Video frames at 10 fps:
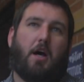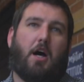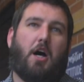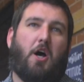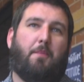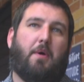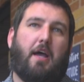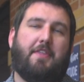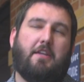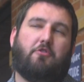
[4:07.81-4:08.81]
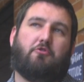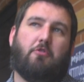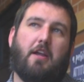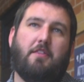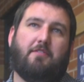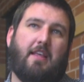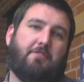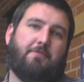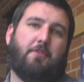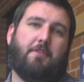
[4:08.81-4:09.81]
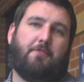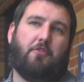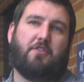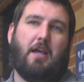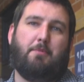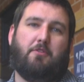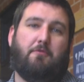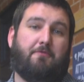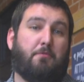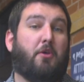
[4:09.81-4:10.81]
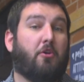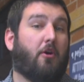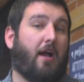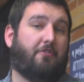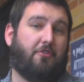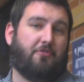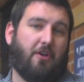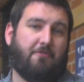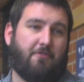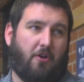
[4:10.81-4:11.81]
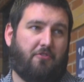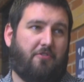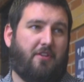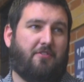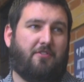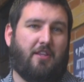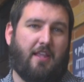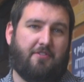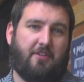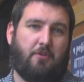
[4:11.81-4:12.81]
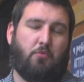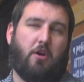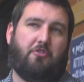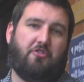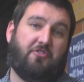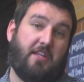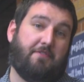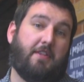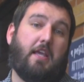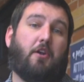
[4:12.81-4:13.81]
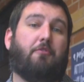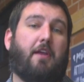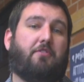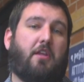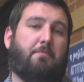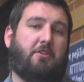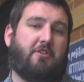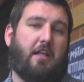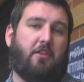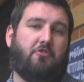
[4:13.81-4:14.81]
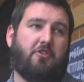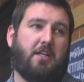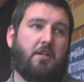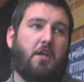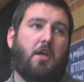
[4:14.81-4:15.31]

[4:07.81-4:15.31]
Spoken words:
I think trying this lesson for the first time is familiarize yourself first. This is a lesson where just even the interface can be challenging.